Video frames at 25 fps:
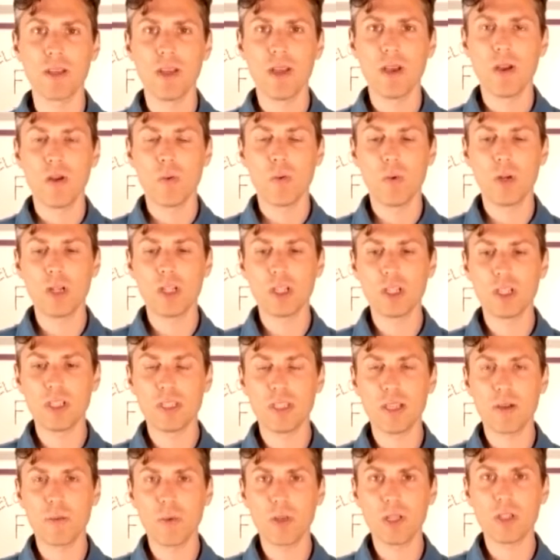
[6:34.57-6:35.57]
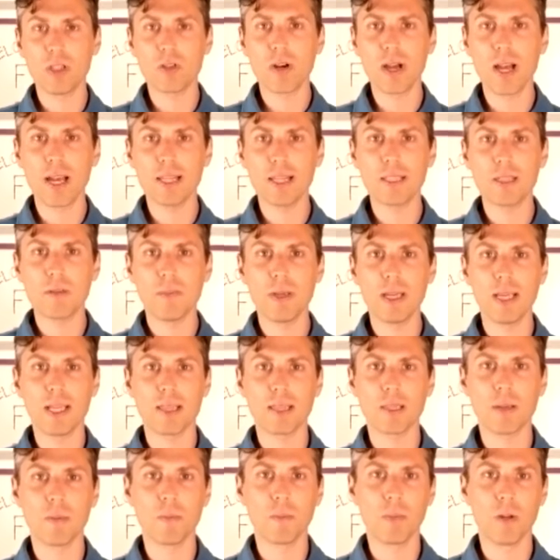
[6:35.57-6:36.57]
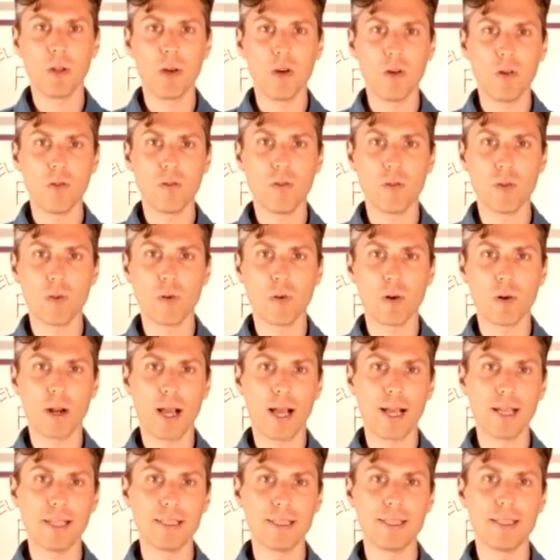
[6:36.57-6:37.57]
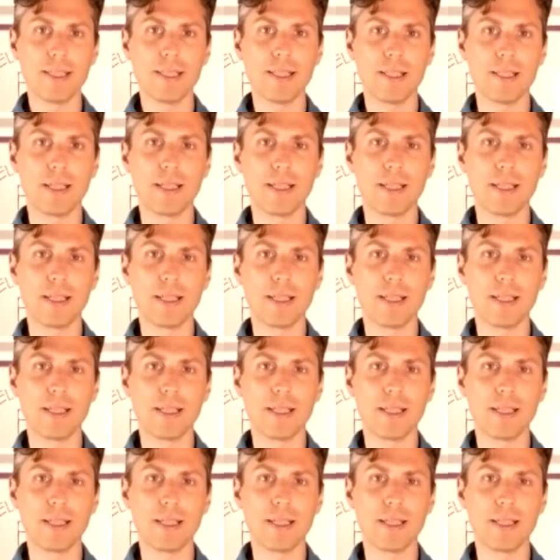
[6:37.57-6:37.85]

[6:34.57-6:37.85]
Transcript: which is that we try to make them low floor, high ceiling.